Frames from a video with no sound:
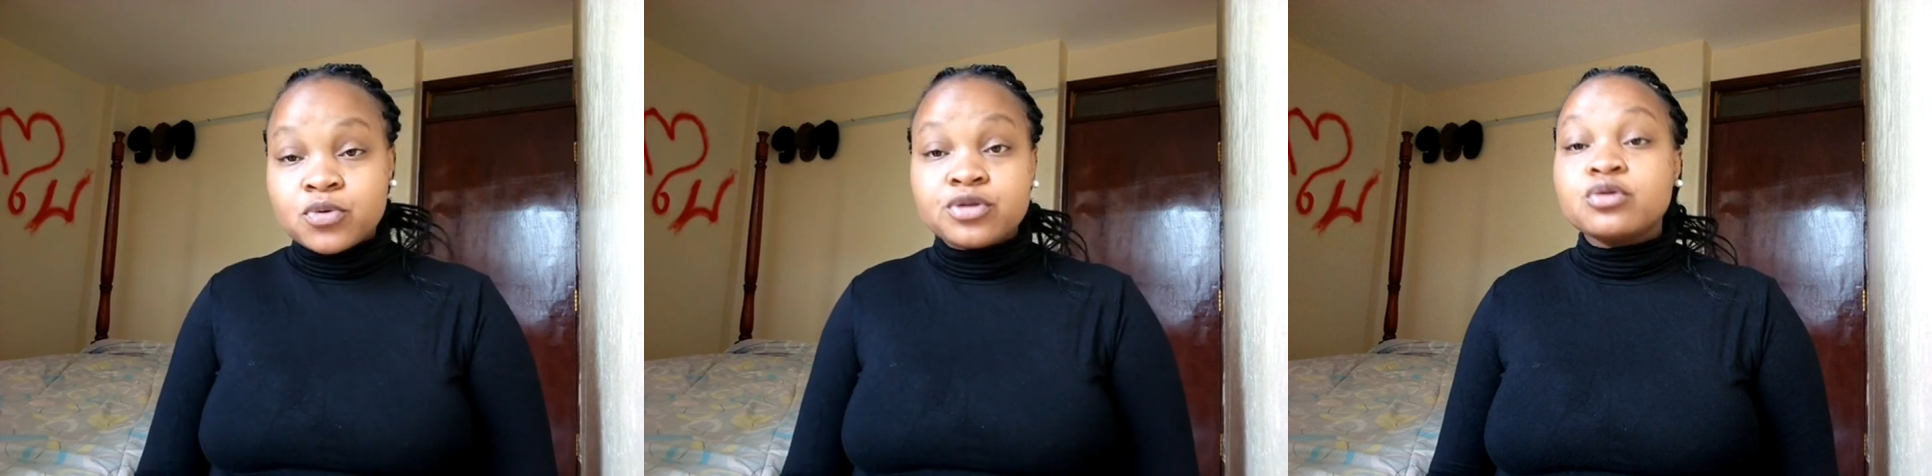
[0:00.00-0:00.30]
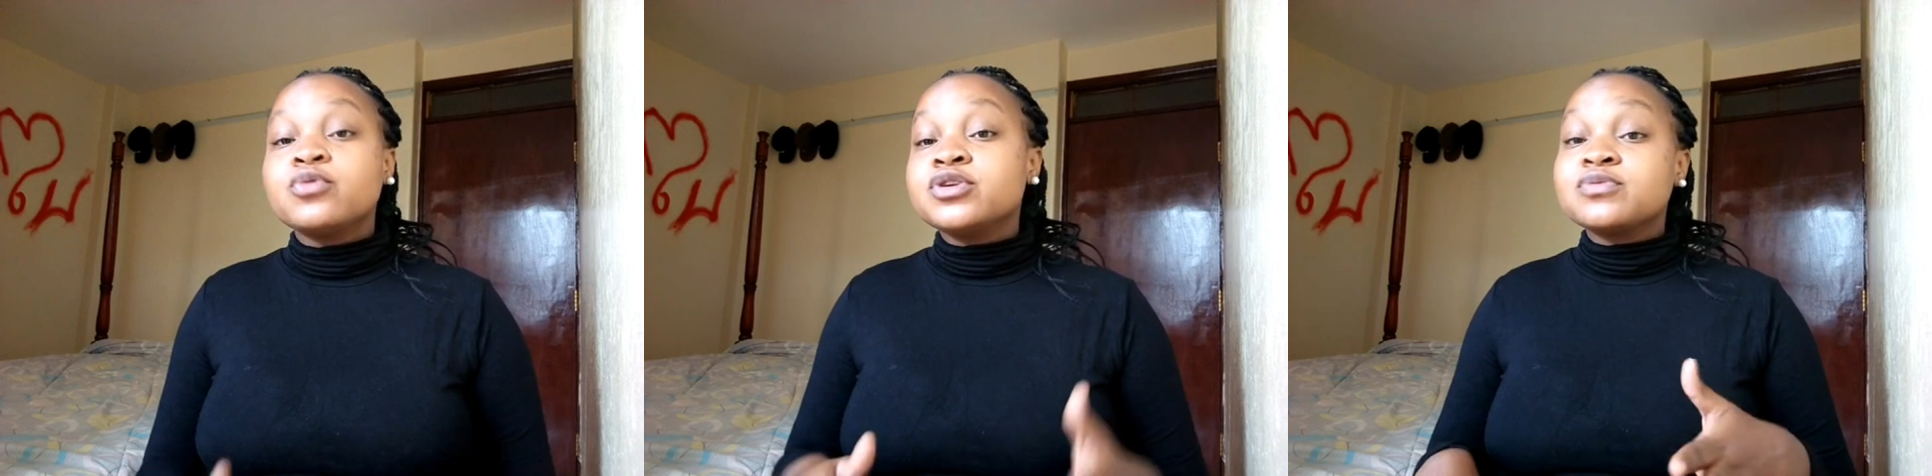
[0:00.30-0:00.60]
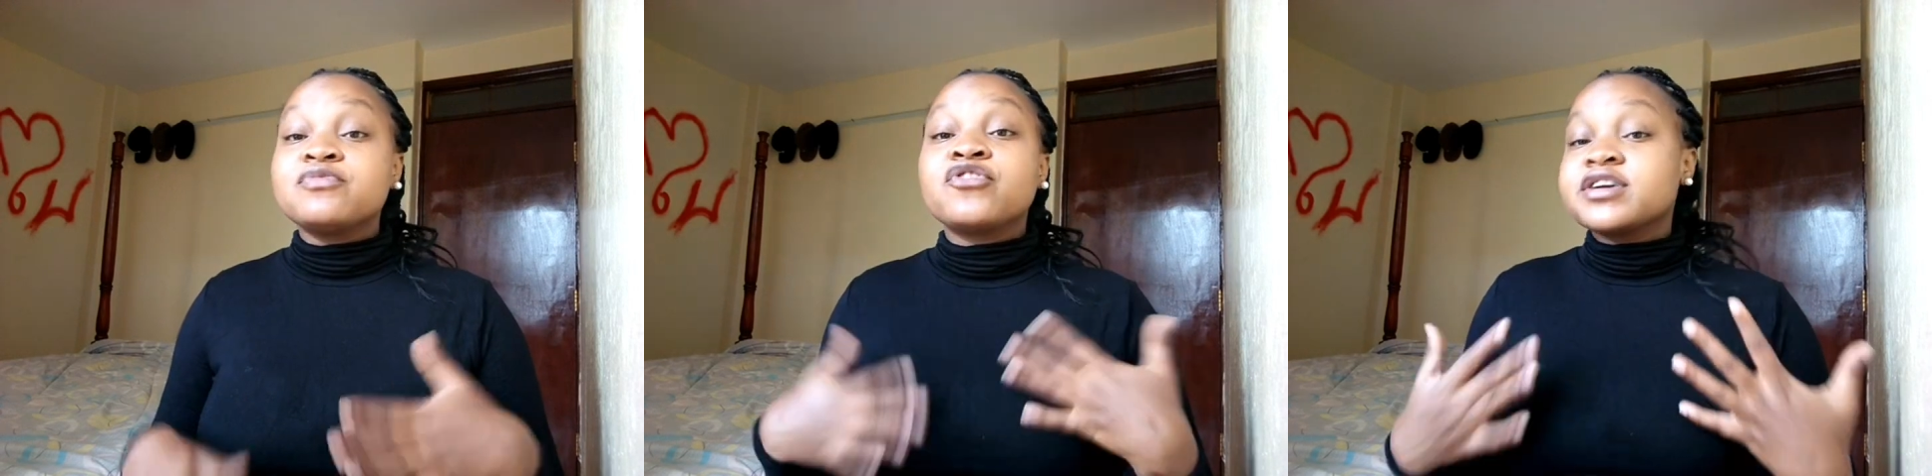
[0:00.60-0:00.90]
When
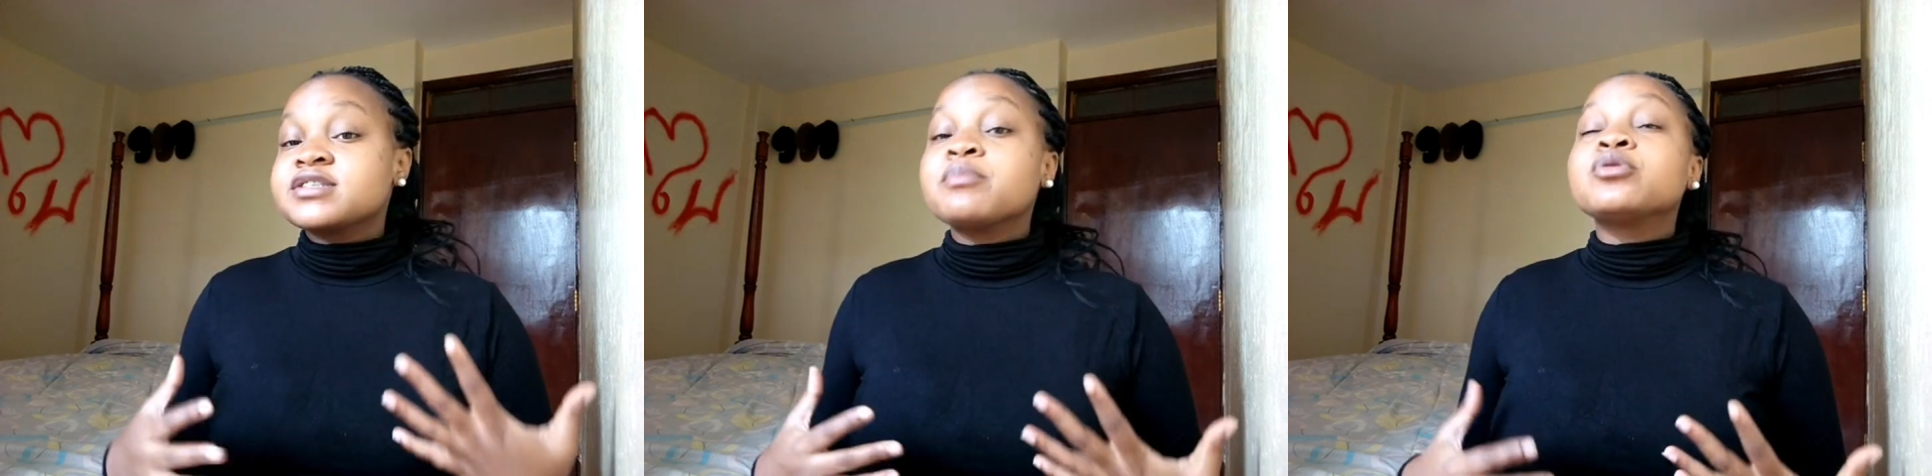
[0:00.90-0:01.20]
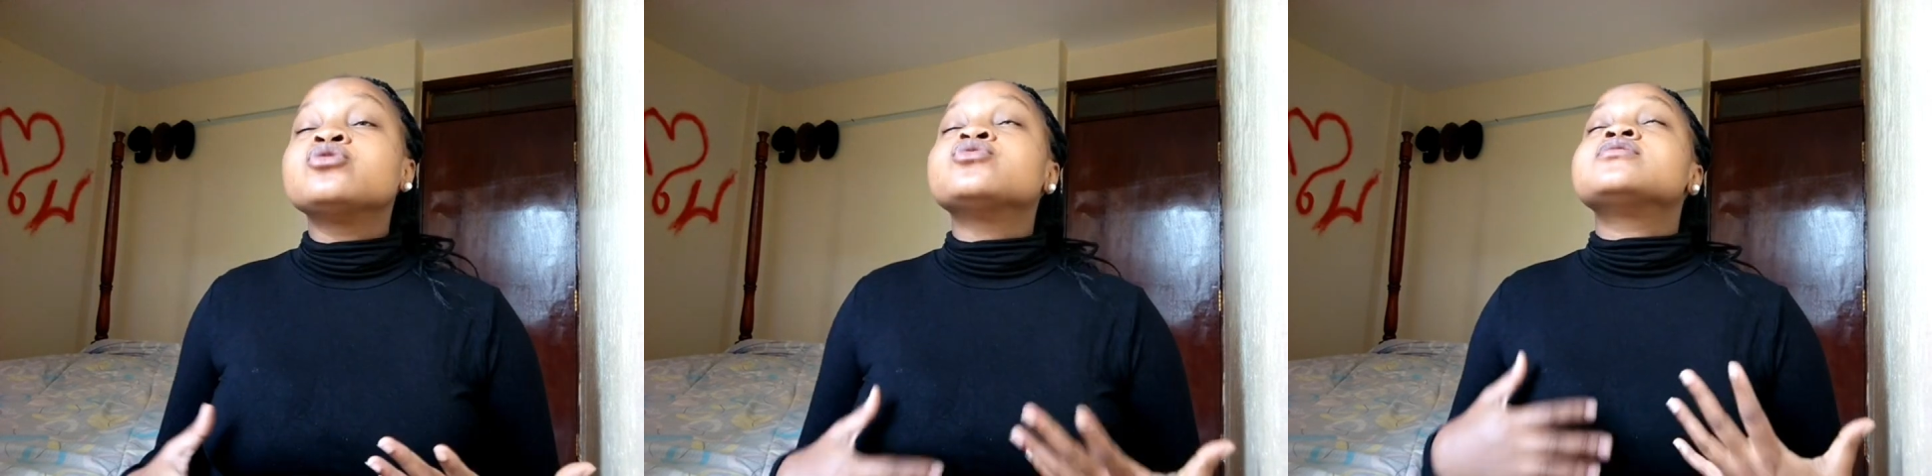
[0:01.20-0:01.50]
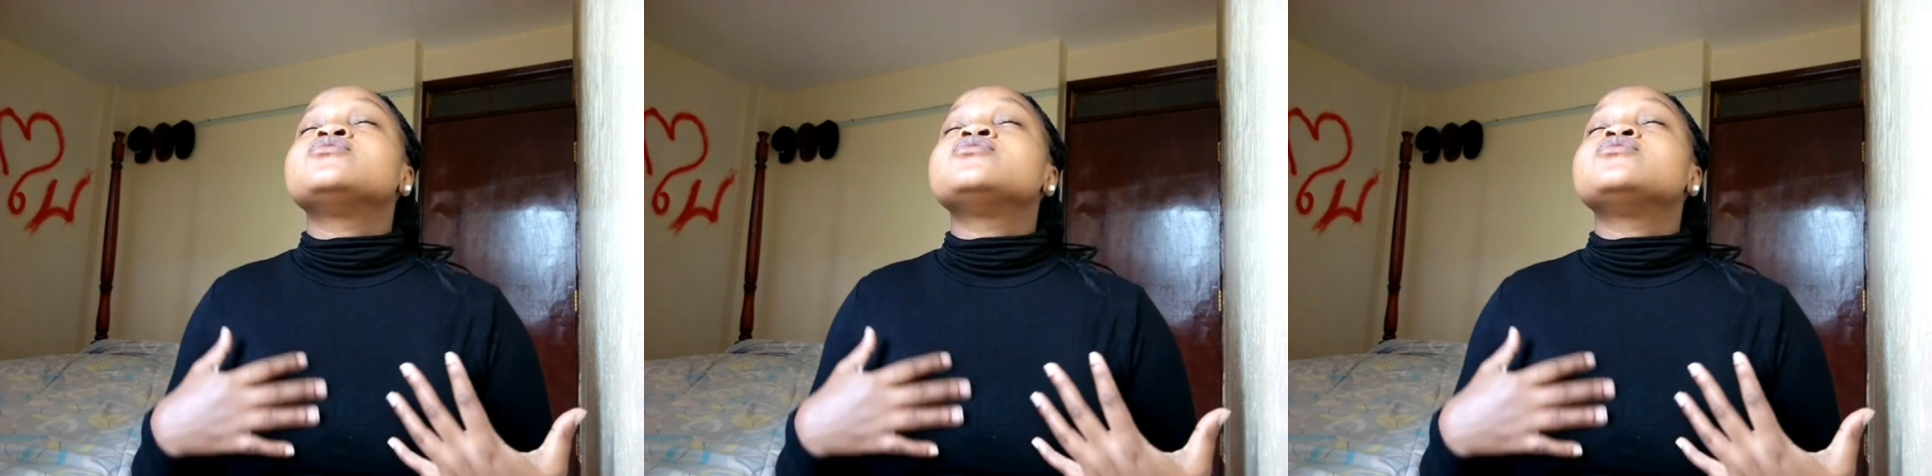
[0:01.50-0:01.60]
you, for example,